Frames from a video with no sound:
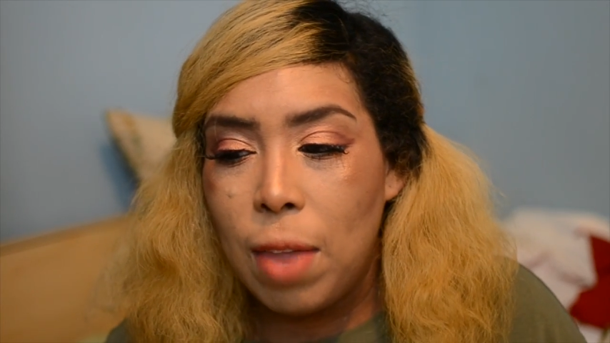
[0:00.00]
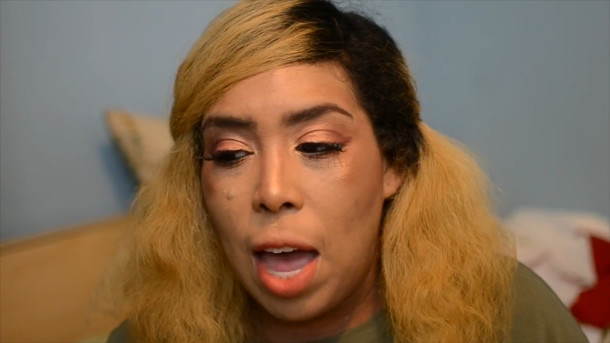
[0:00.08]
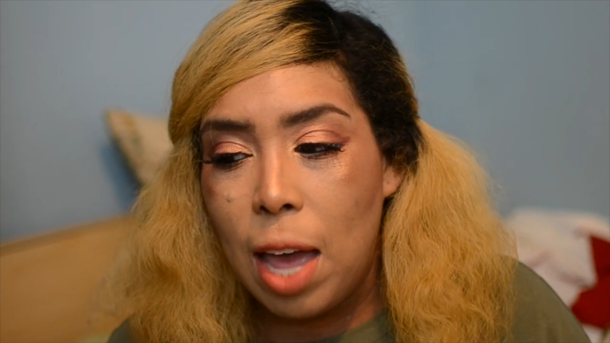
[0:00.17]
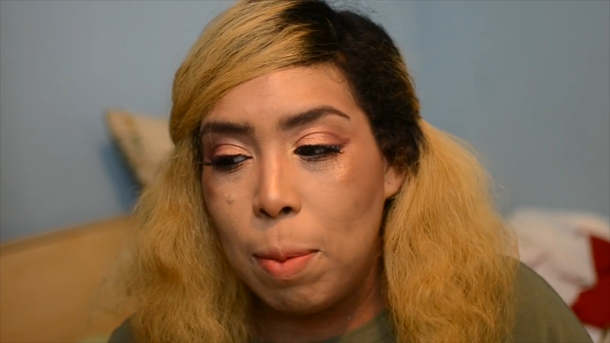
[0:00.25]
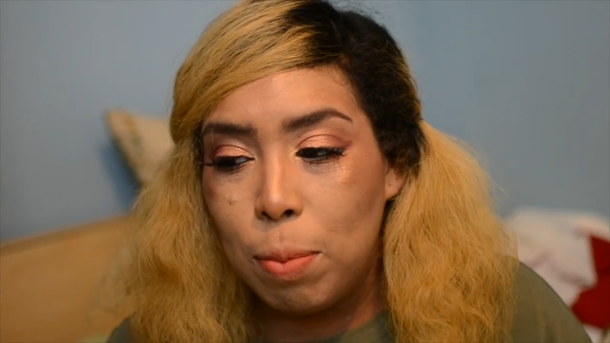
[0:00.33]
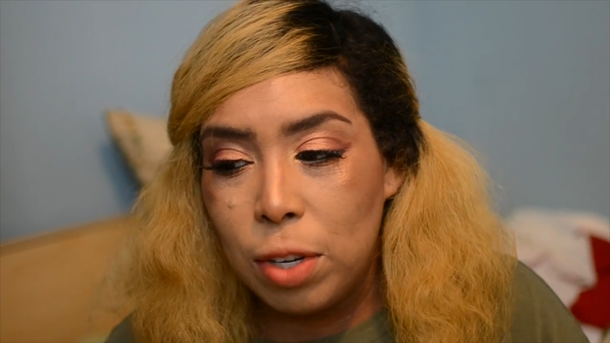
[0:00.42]

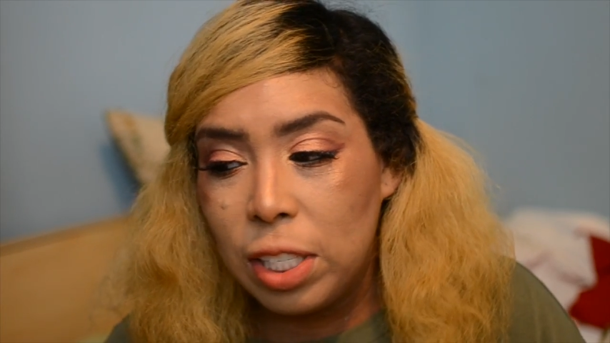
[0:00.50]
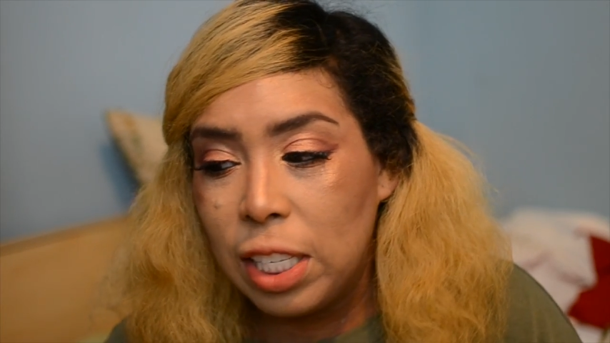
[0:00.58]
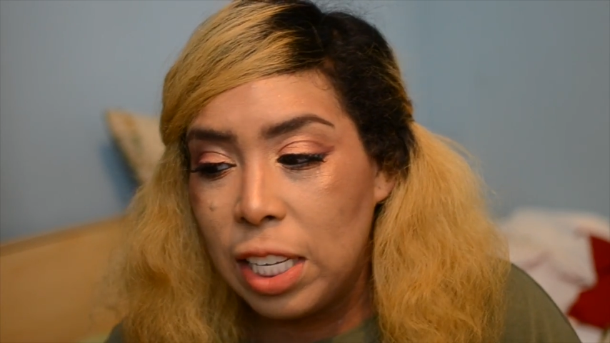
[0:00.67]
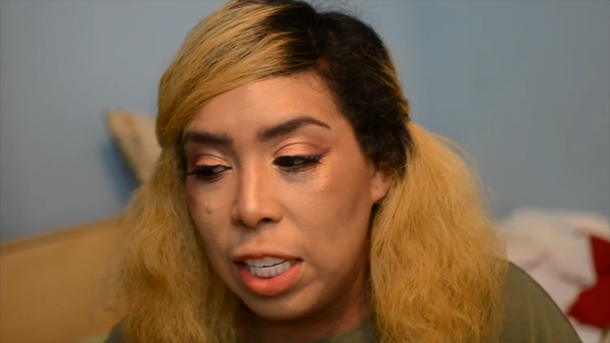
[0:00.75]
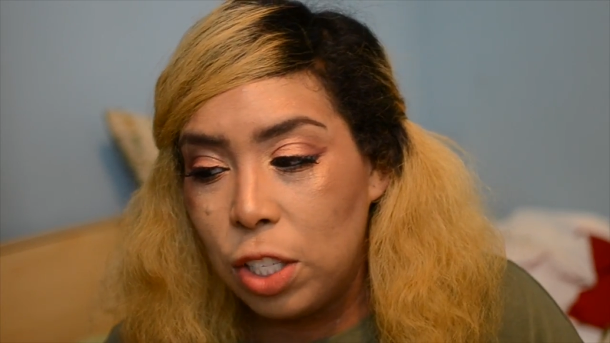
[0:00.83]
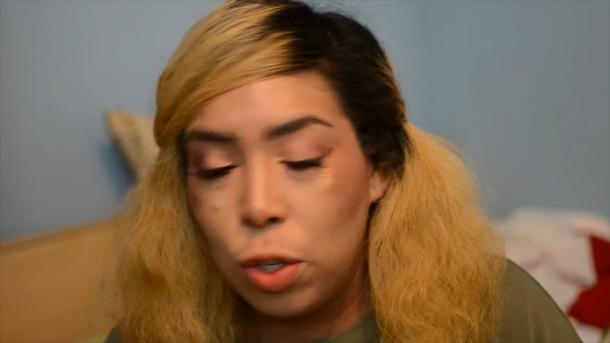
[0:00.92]
I
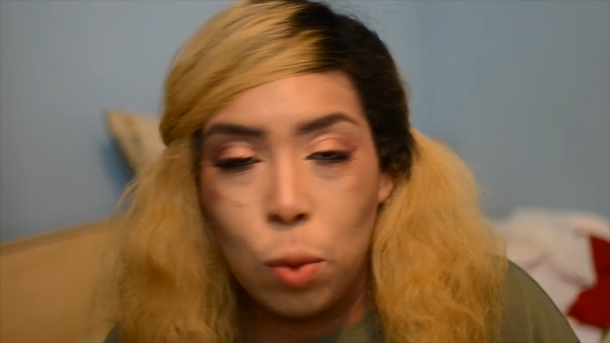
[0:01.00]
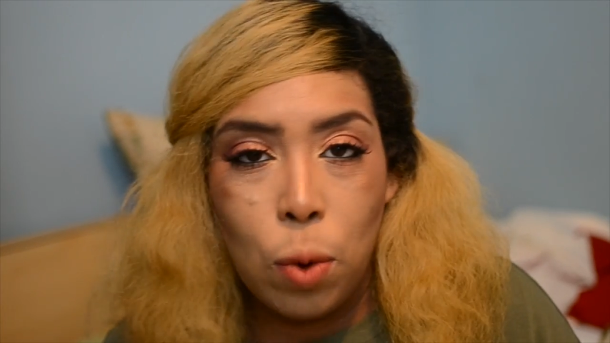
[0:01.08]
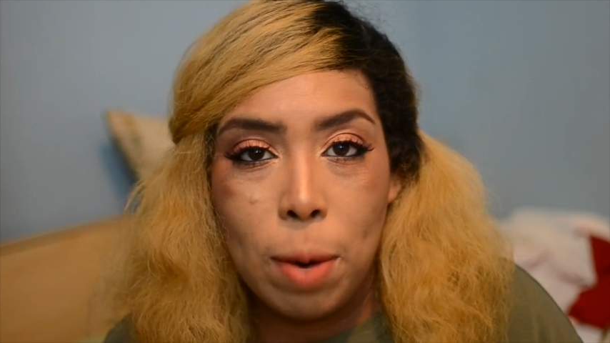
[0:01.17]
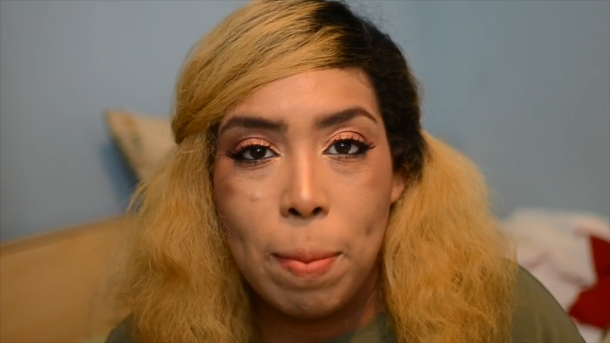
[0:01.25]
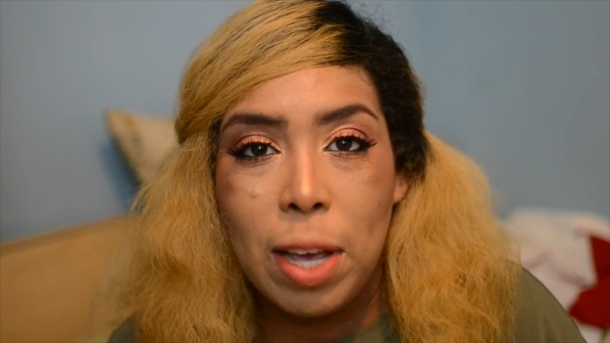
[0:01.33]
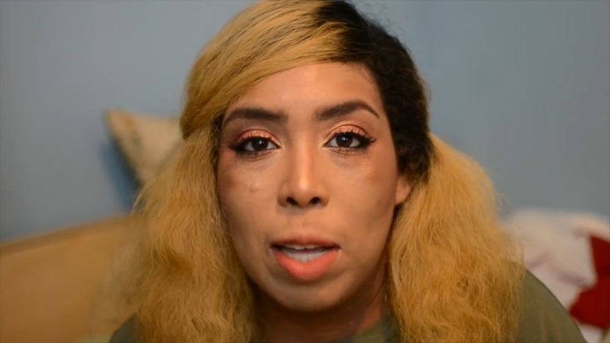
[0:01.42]
personally do
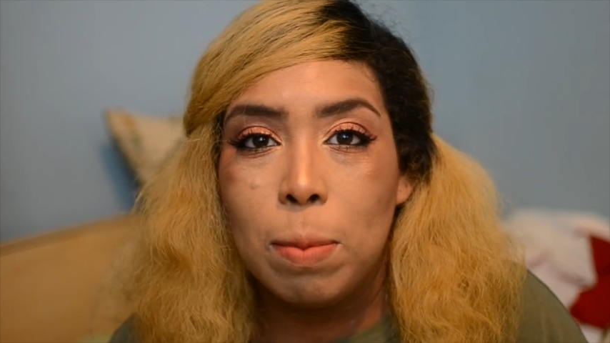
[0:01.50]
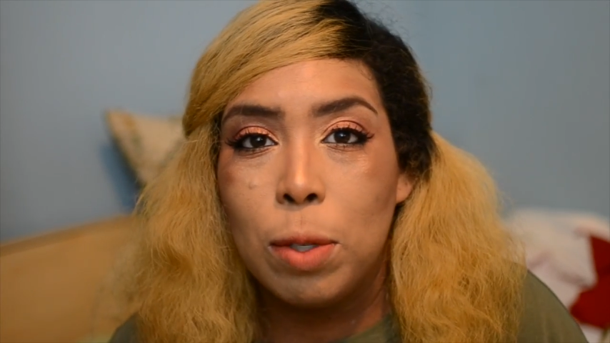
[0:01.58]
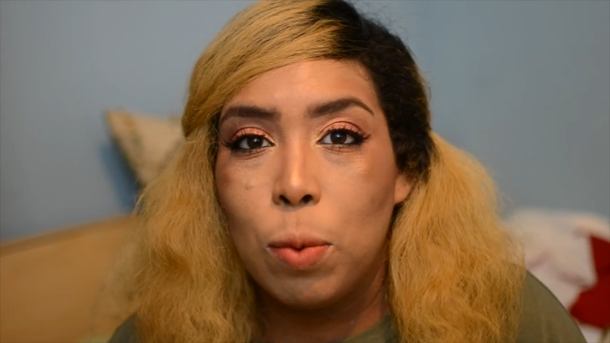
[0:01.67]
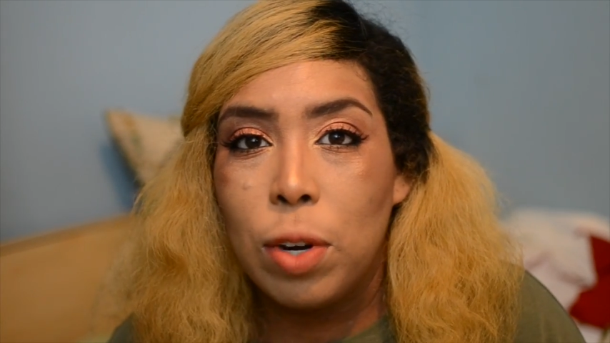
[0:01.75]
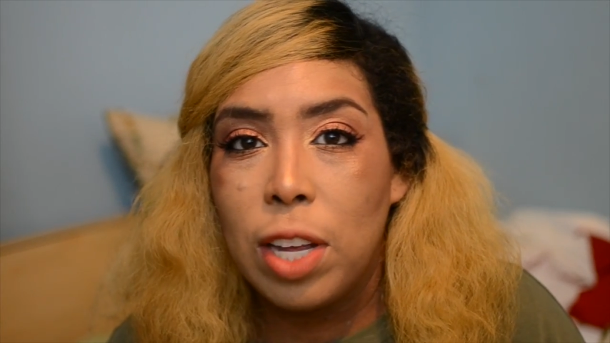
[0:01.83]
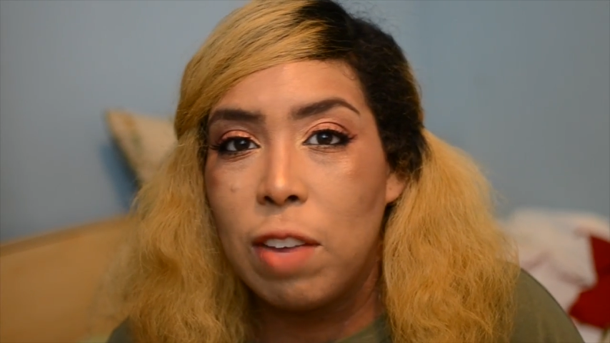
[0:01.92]
wear makeup
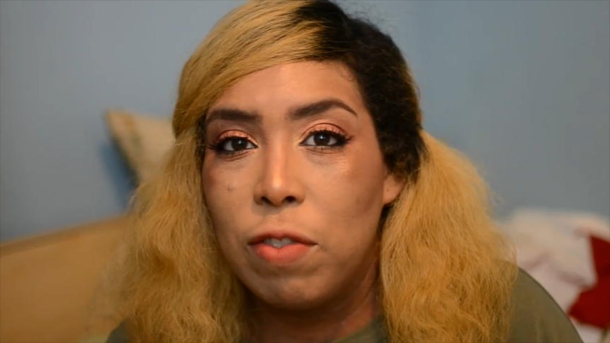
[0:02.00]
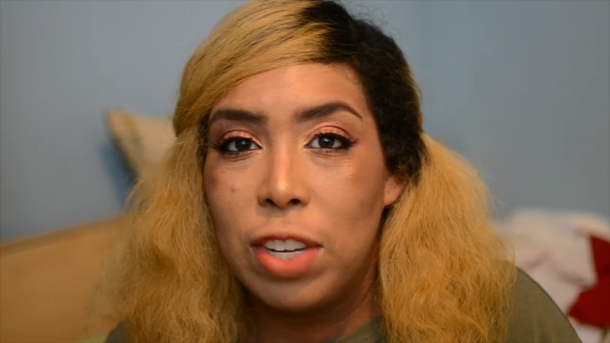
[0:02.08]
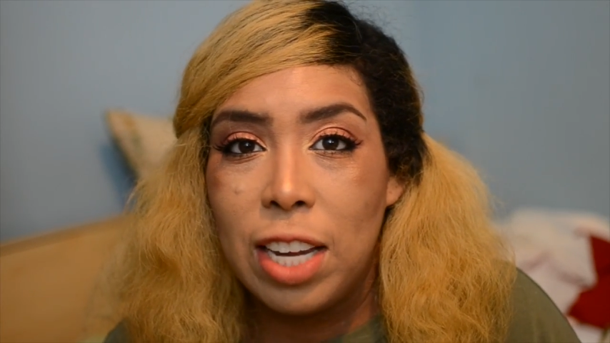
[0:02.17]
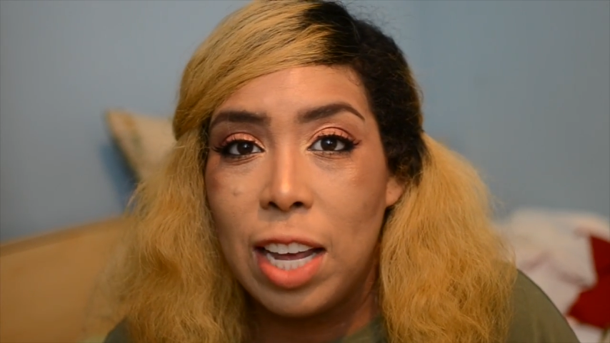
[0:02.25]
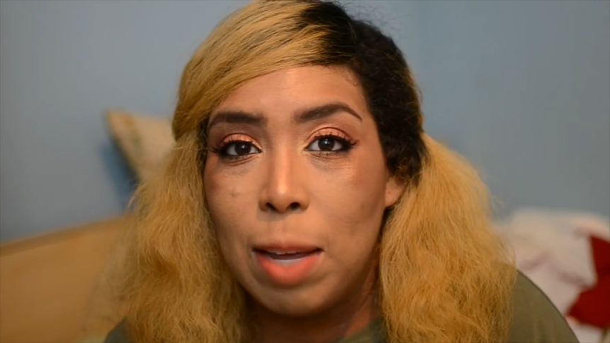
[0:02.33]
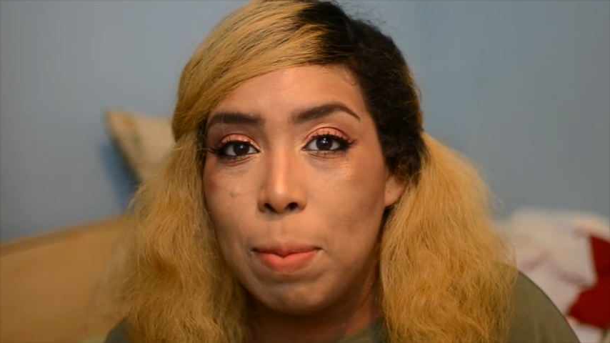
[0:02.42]
to work every
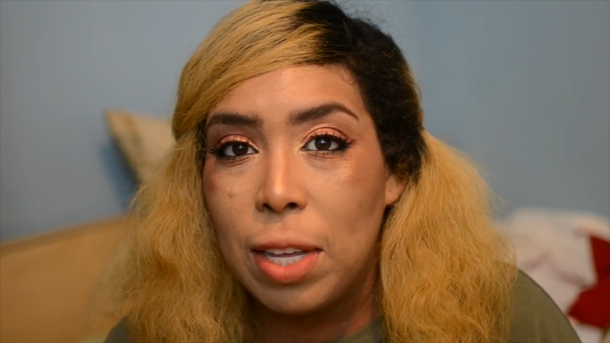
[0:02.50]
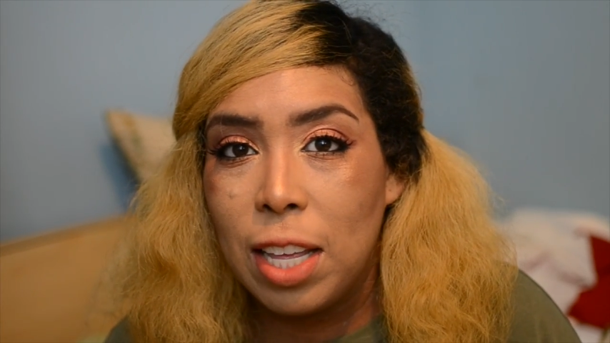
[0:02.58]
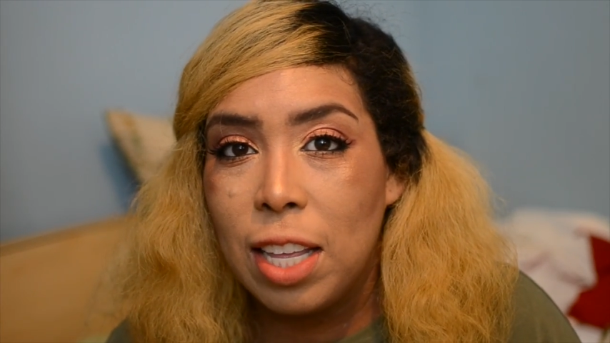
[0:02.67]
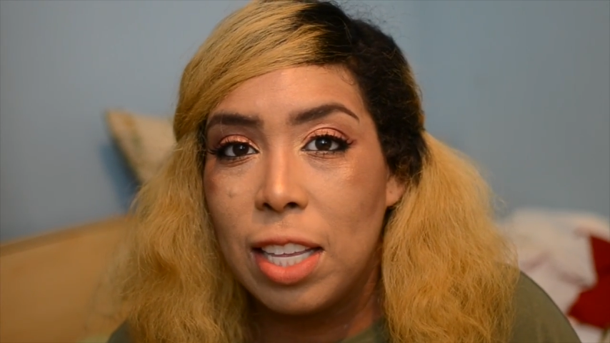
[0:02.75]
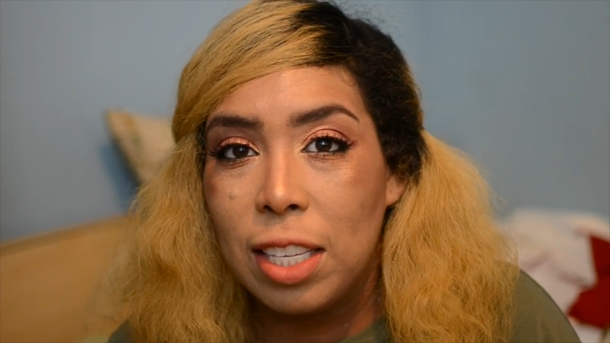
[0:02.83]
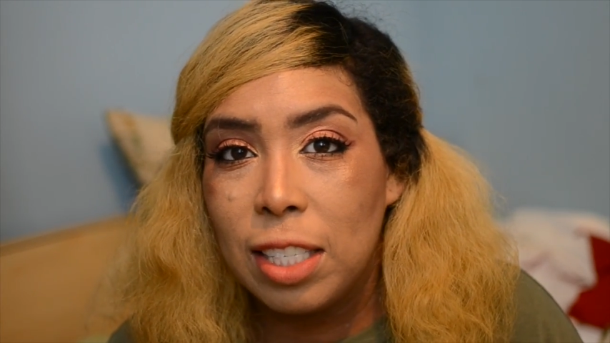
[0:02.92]
day
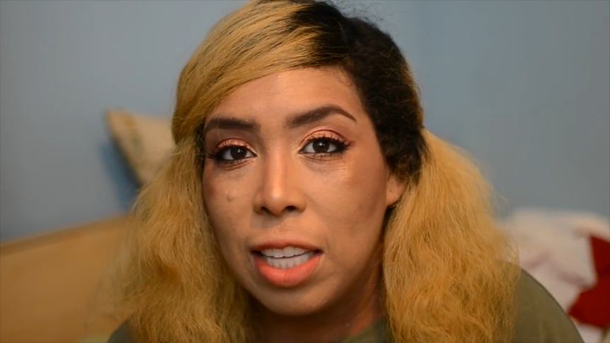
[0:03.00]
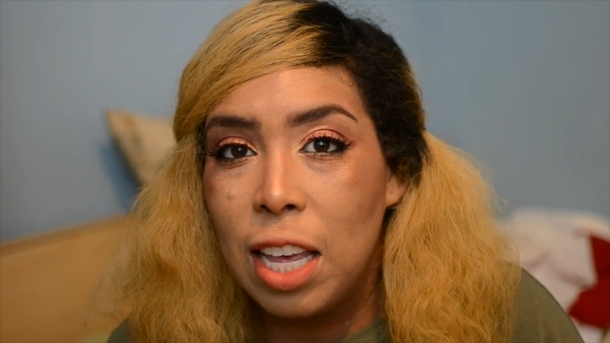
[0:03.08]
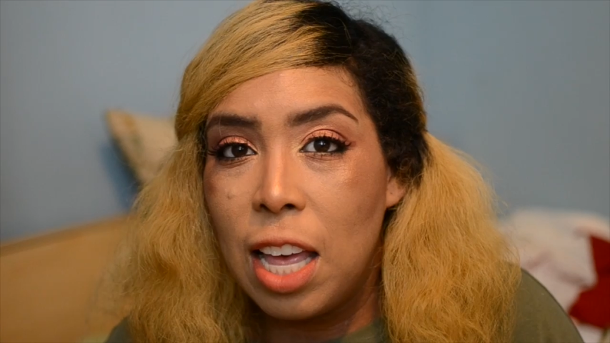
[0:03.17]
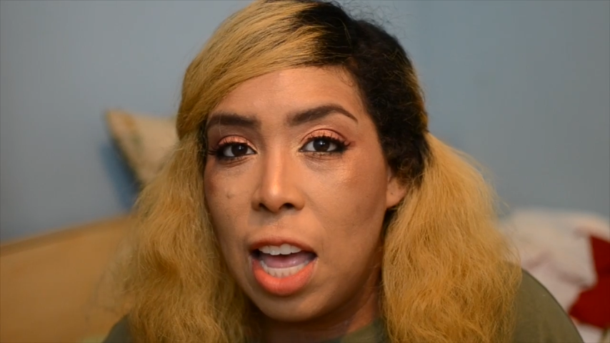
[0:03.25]
because